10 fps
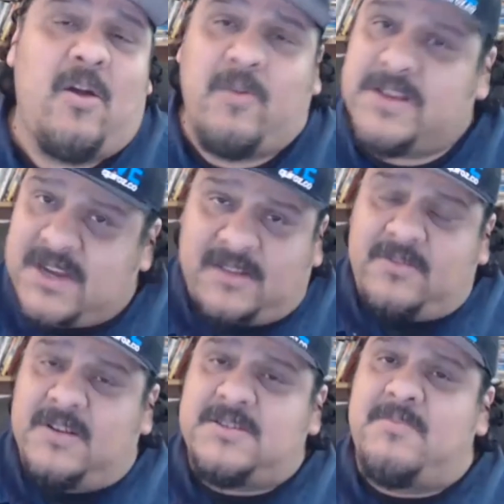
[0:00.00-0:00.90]
Reach out
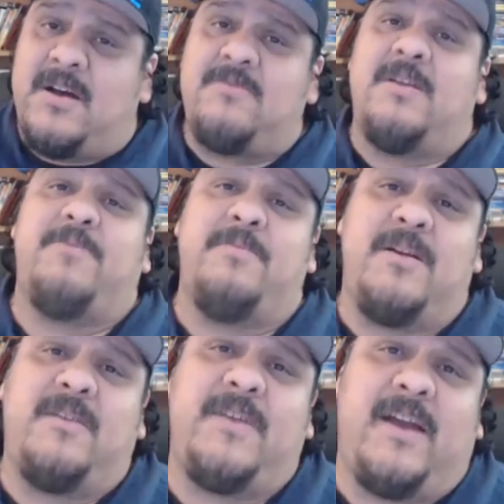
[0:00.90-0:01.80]
to us at Monterey
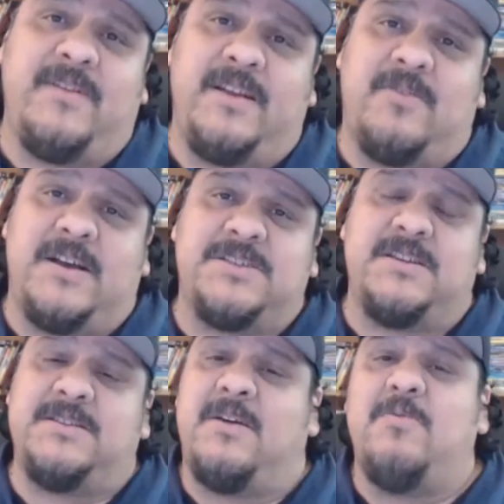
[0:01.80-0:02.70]
Premier if you have any
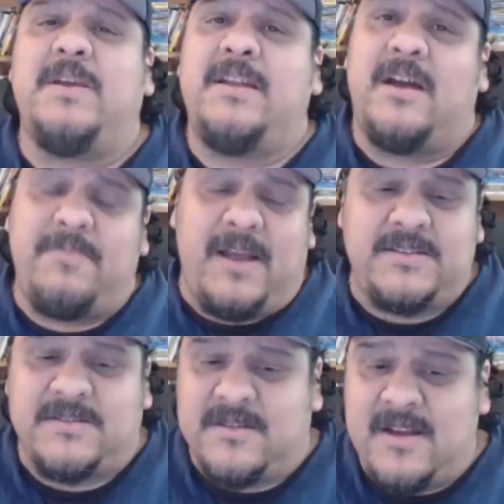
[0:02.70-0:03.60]
questions that we can help
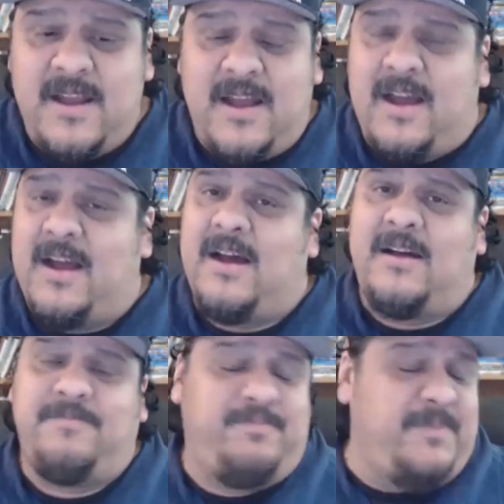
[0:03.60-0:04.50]
answer.
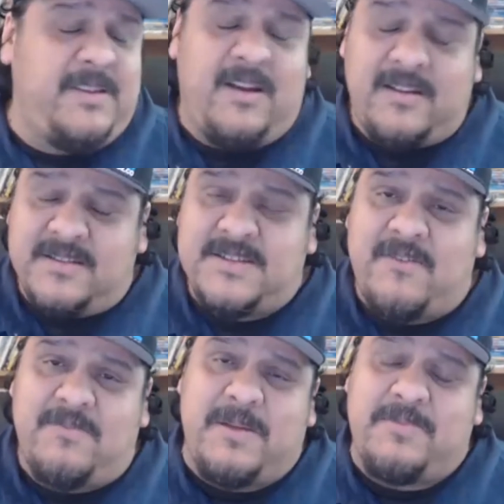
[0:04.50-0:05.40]
Been talking to
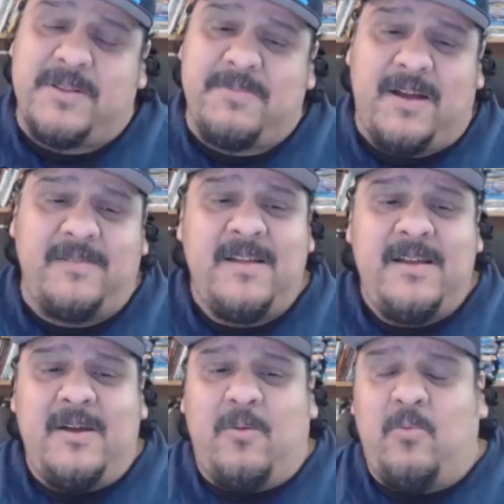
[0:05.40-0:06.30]
several people about
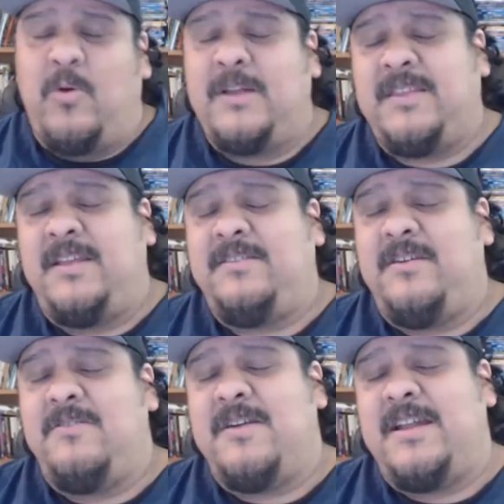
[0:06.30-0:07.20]
what they
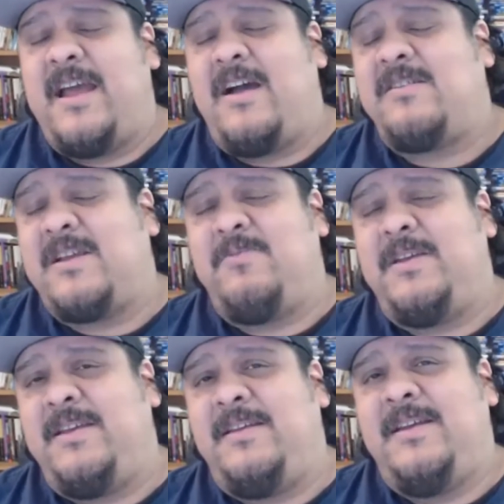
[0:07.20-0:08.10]
do and how can
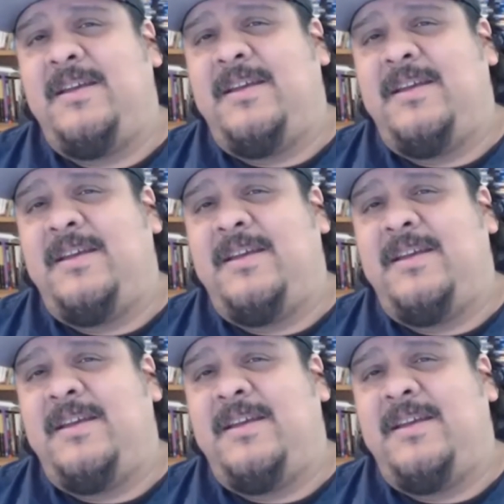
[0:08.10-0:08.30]
we